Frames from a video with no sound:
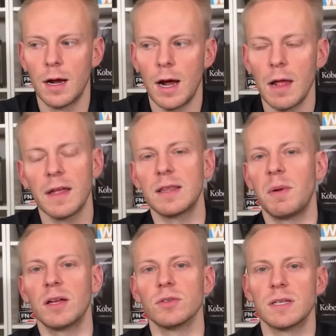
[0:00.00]
I like the
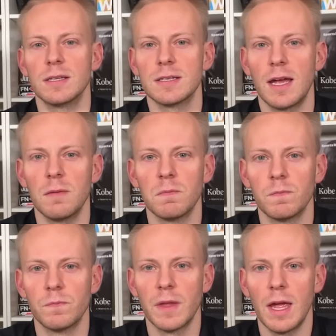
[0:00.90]
Bengals in this game.
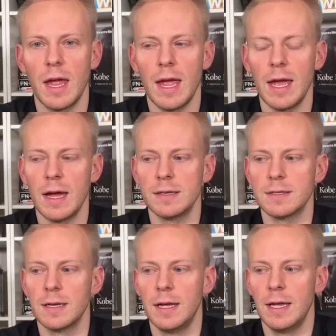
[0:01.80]

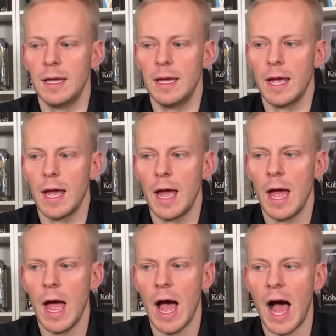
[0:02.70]
And
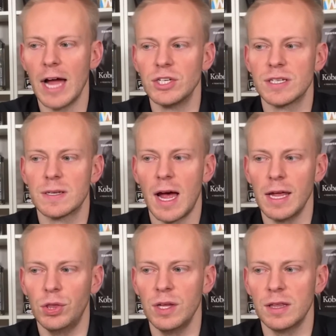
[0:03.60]
I
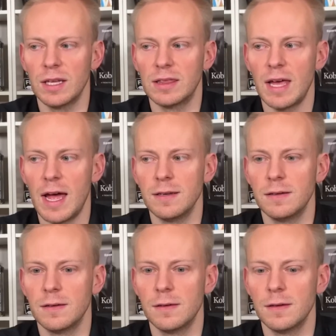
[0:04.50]
think that
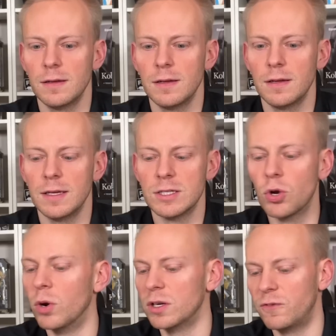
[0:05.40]
is
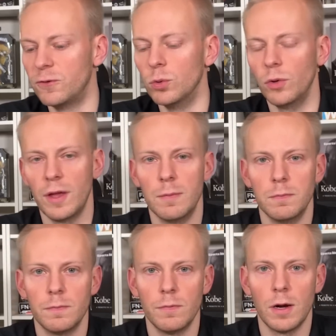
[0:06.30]
going to fuel
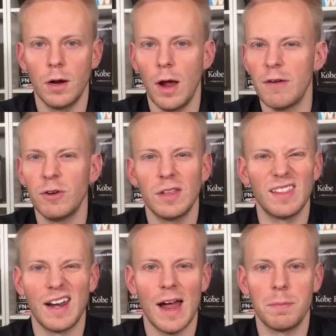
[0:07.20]
them. Everything
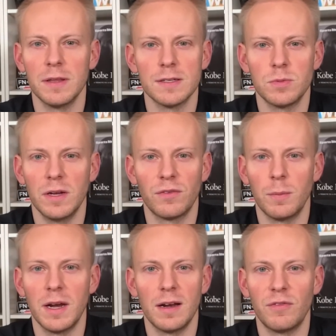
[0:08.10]
that happened this week
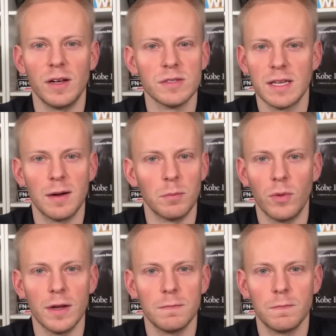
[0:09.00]
from an NFL
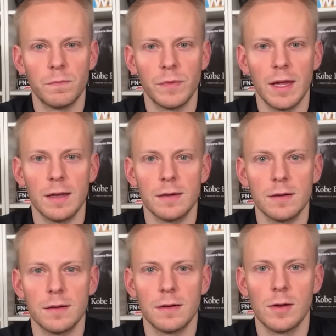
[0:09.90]
standpoint.
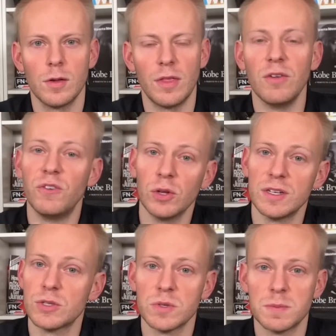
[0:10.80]
And they feel
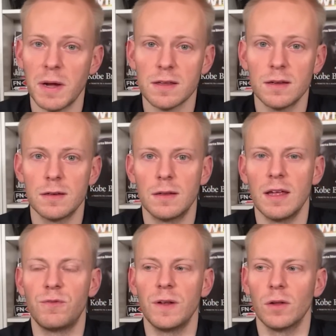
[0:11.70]
disrespected.
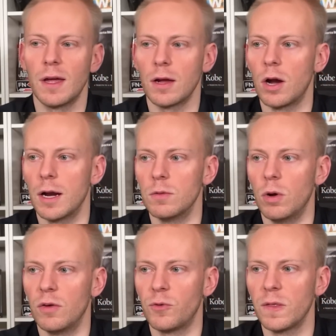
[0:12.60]
They feel like, all right,
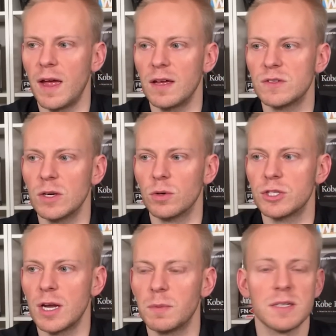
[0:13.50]
well, if we're the AFC North
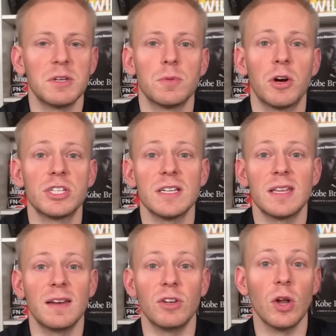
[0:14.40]
champions, I mean, Ja'Marr Chase
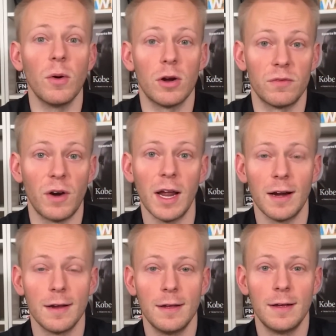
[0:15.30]
didn't even know it on Friday.
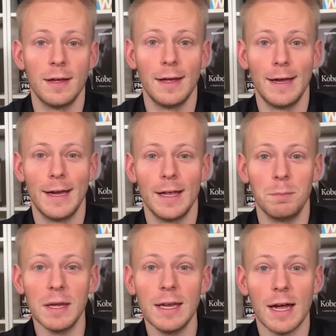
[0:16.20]

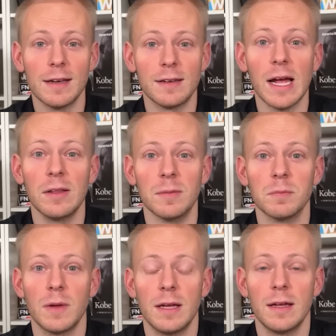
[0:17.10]
Media had to tell him.
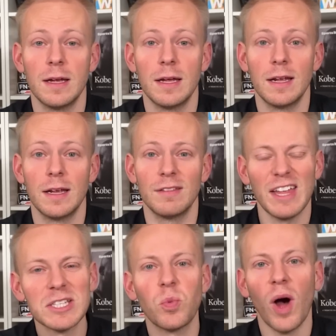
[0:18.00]

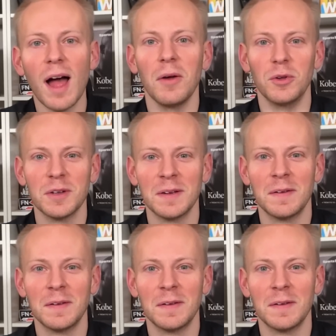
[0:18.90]
That's wild.